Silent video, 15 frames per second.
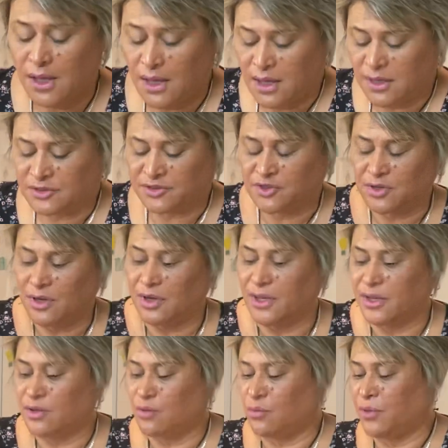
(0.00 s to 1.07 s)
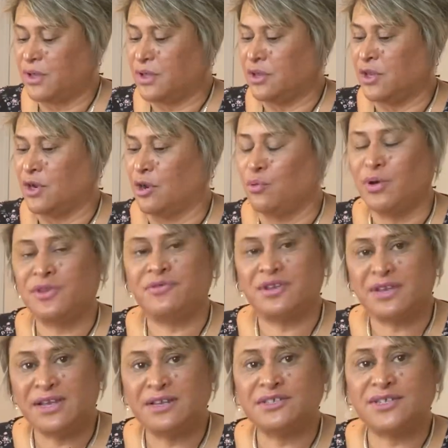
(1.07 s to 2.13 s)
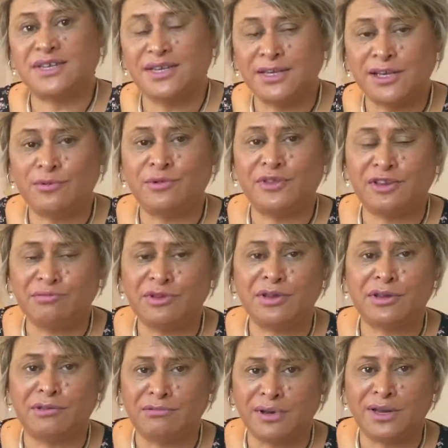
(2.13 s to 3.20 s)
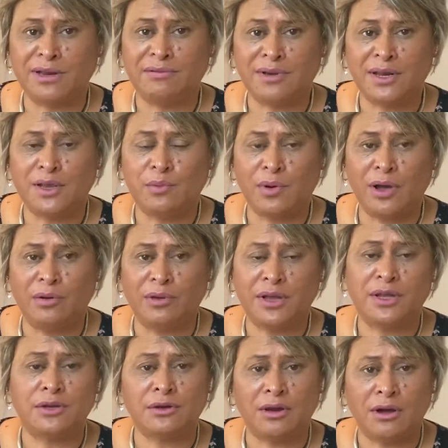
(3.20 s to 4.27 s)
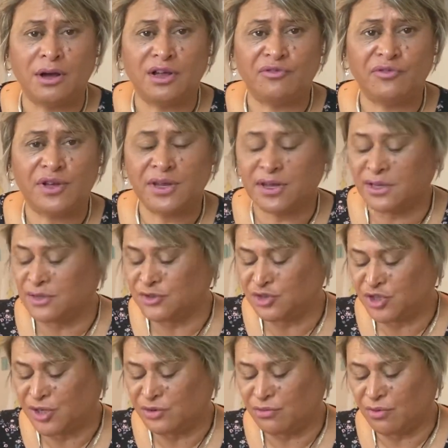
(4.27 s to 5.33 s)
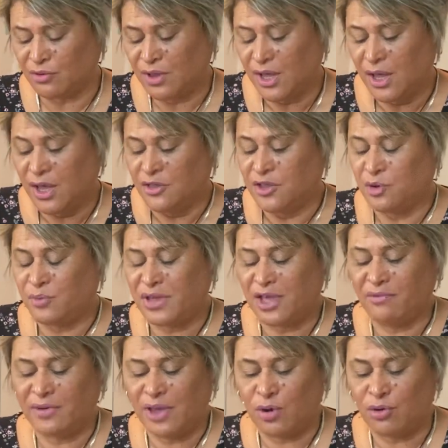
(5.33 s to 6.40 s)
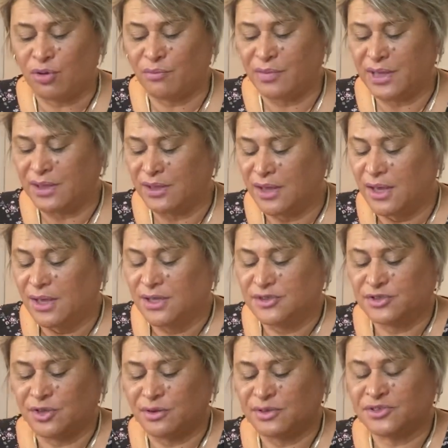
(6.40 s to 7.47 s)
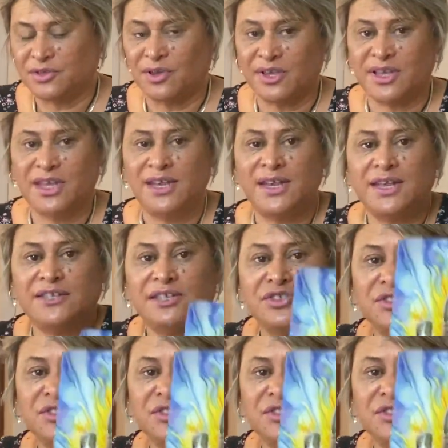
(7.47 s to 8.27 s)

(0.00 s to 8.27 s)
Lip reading: it's like we tend to connect with everything really, really well in life in general. Then we have alchemy. So it's like connecting